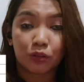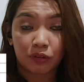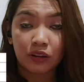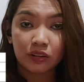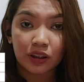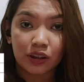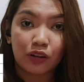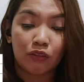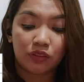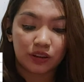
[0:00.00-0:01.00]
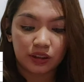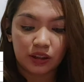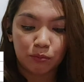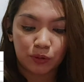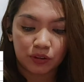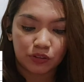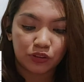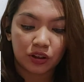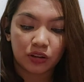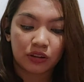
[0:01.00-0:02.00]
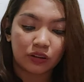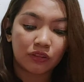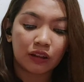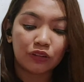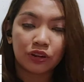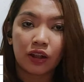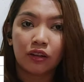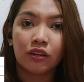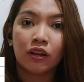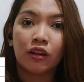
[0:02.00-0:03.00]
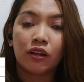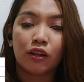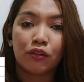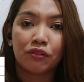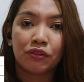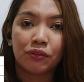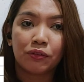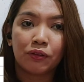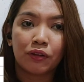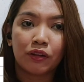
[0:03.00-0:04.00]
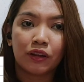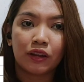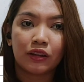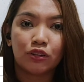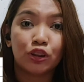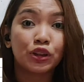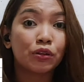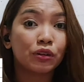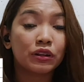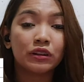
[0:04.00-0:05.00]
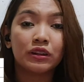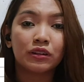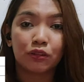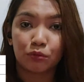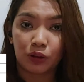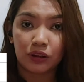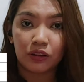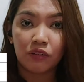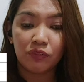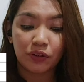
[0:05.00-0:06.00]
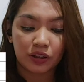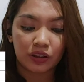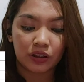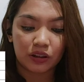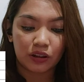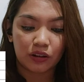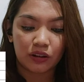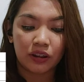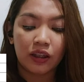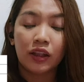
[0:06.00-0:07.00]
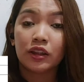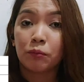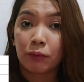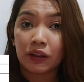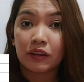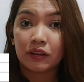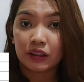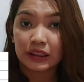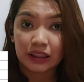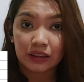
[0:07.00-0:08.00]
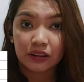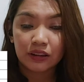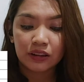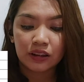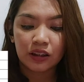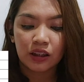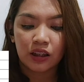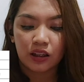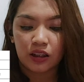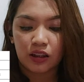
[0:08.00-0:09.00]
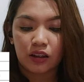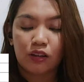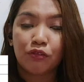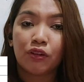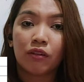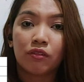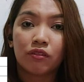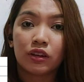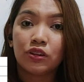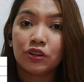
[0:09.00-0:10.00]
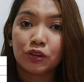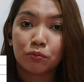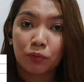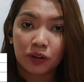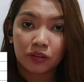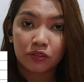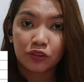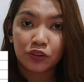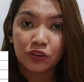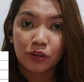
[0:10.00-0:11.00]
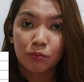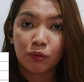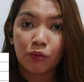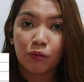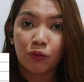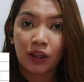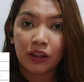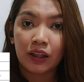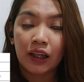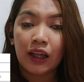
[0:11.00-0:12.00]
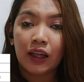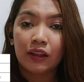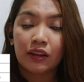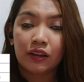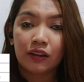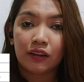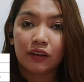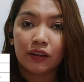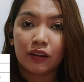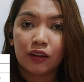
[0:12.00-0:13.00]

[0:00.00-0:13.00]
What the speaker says: the grandchild, obviously put a check on the grandchild. If you're like just a distant relative, you can click on dependent ascendant. If you have a registered partnership with the